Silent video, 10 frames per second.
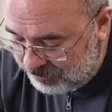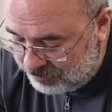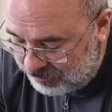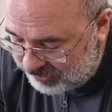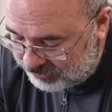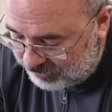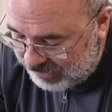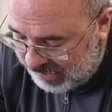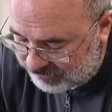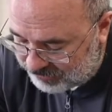muscle
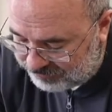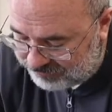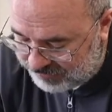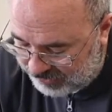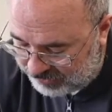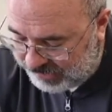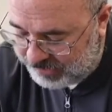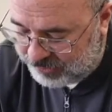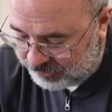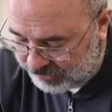has a very
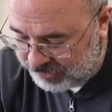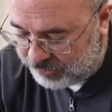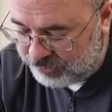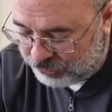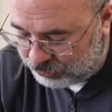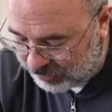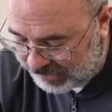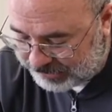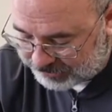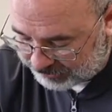clear
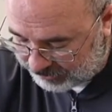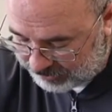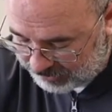direction,